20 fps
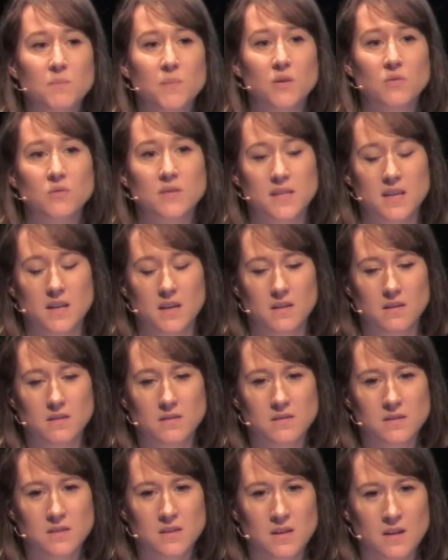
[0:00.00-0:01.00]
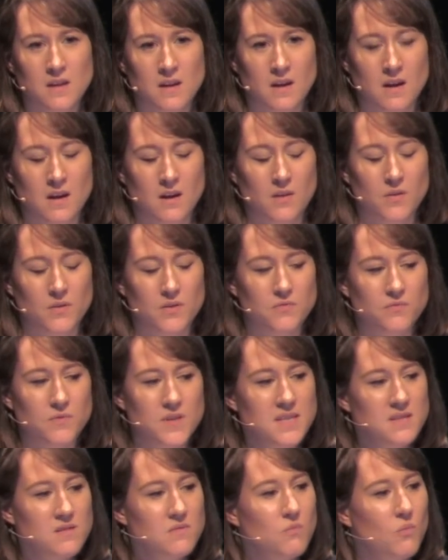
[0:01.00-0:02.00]
built in. The
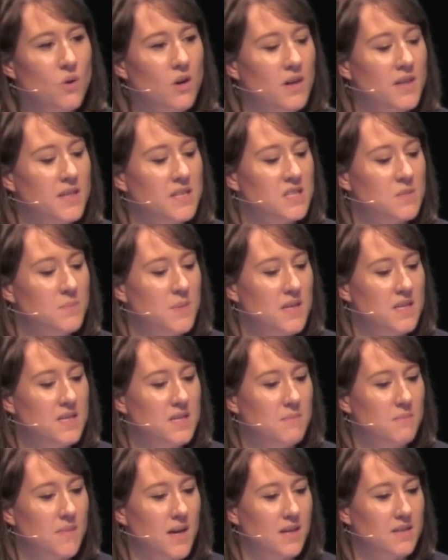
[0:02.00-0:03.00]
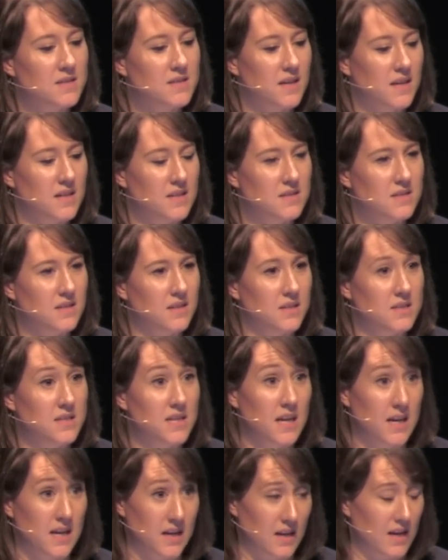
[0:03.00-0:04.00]
reason why Speedy mandated
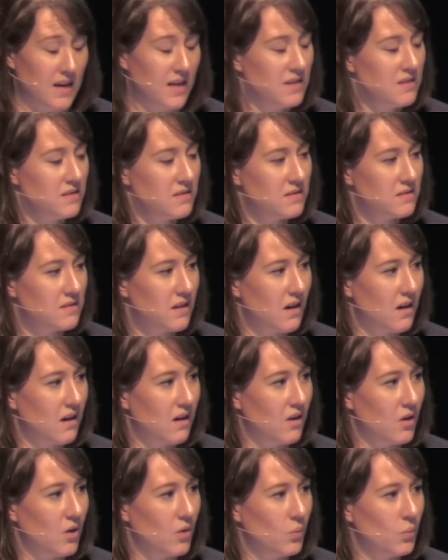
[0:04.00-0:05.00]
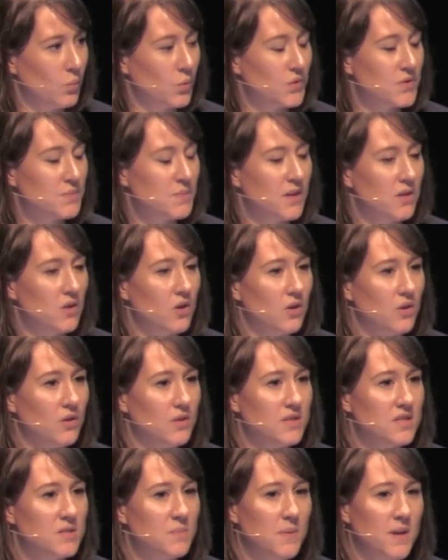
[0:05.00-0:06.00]
TLS was
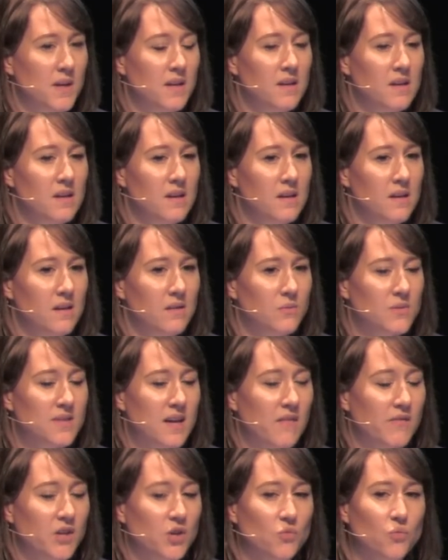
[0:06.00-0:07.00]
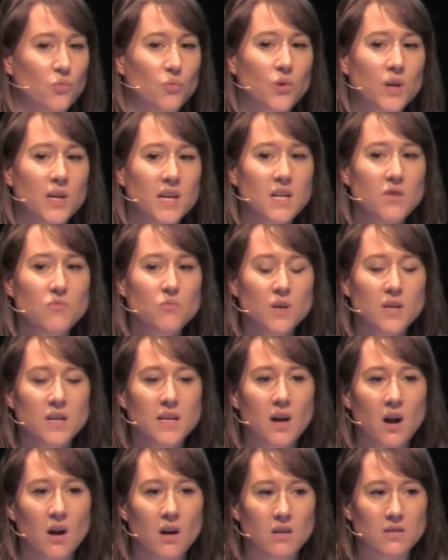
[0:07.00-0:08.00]
because Speedy was having a really, really
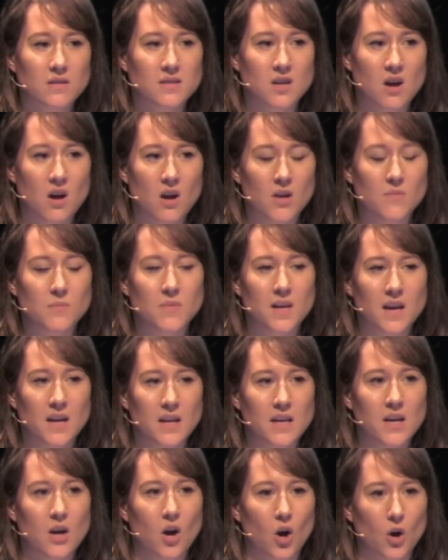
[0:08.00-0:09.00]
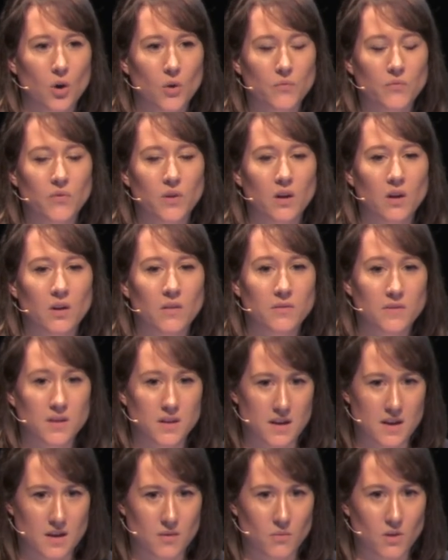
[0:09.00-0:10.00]
hard time getting over the
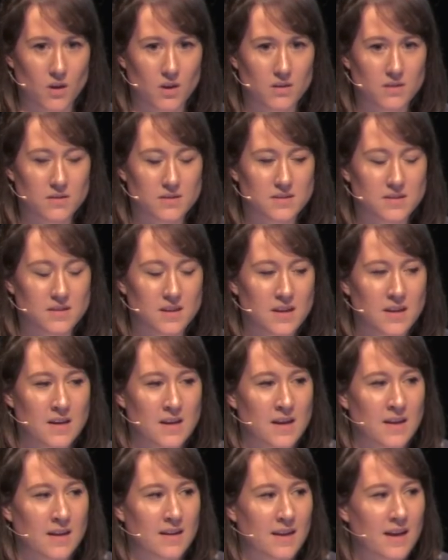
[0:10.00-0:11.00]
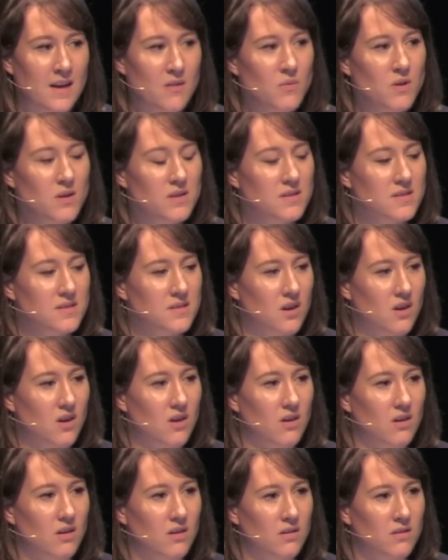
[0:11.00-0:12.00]
networks. Networks
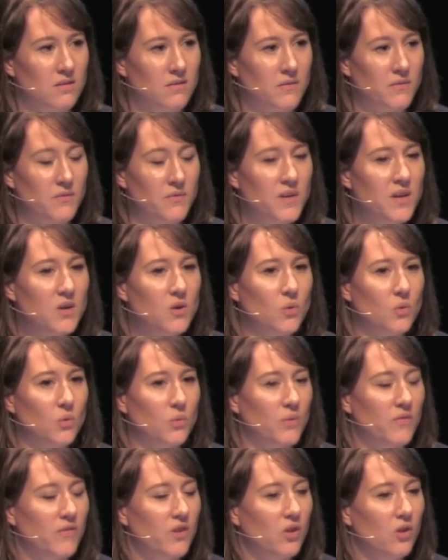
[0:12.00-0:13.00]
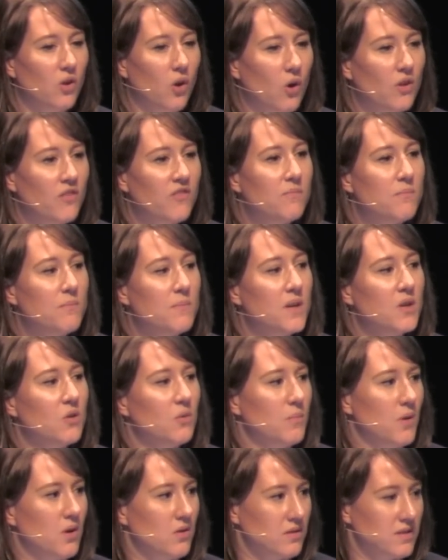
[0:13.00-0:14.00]
are filled with a lot of middle
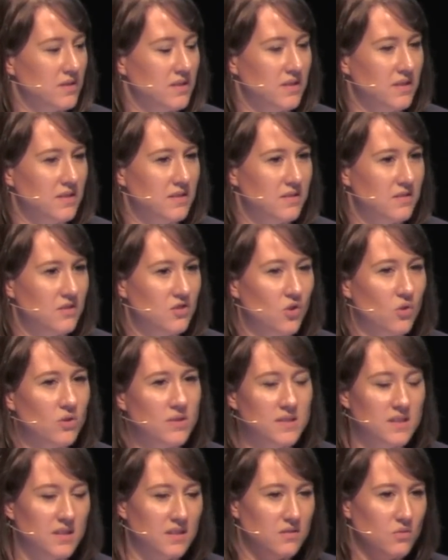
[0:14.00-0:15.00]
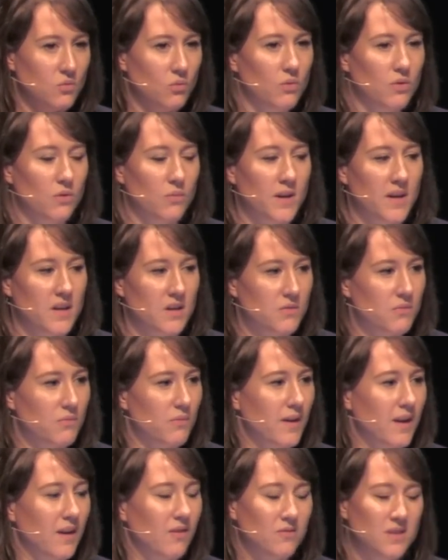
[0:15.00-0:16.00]
boxes dotted all the way
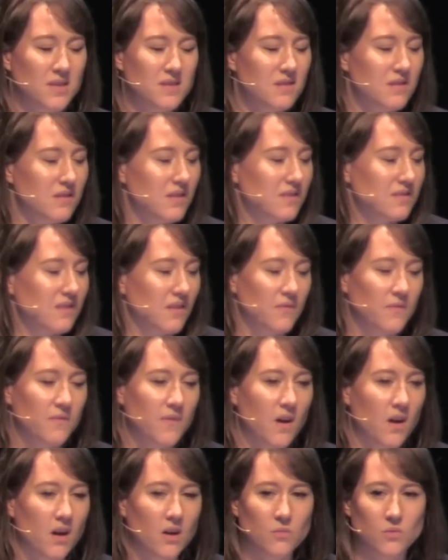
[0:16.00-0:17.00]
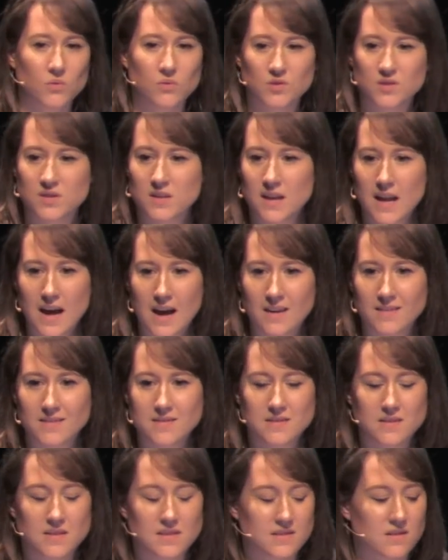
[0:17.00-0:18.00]
throughout. These are things like firewalls,
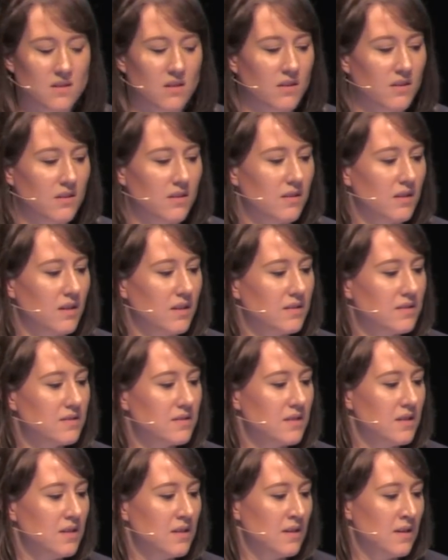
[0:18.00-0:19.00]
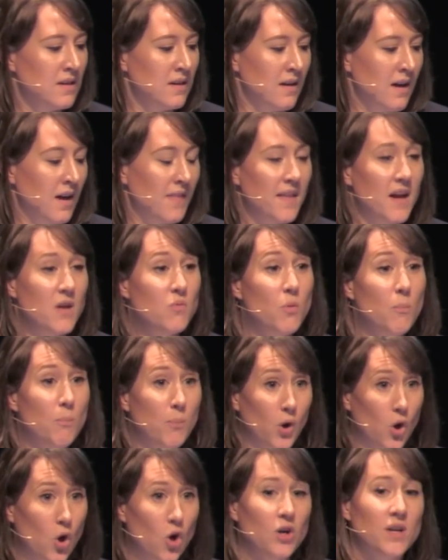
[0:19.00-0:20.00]
NATs, these kind of things. And they were
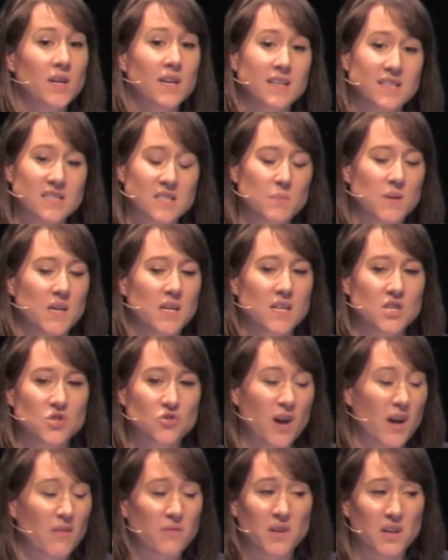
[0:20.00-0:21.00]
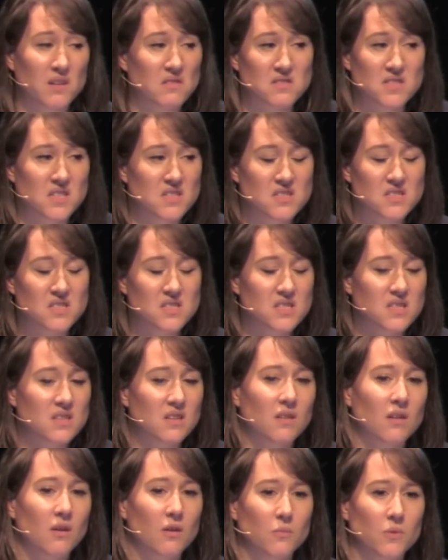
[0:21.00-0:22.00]
blocking Speedy traffic because they just
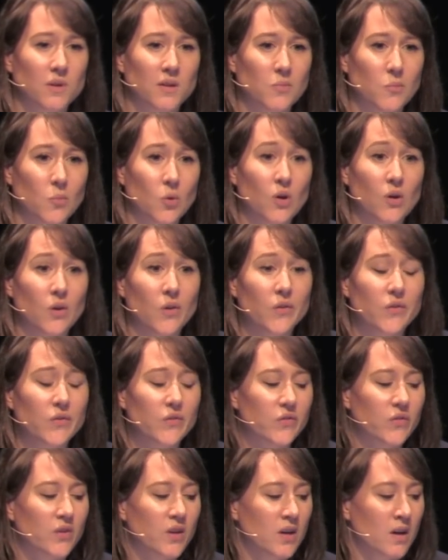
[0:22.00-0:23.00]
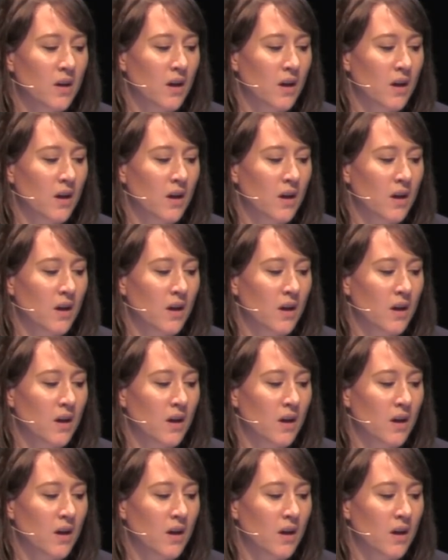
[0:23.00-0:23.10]
didn't know what it was.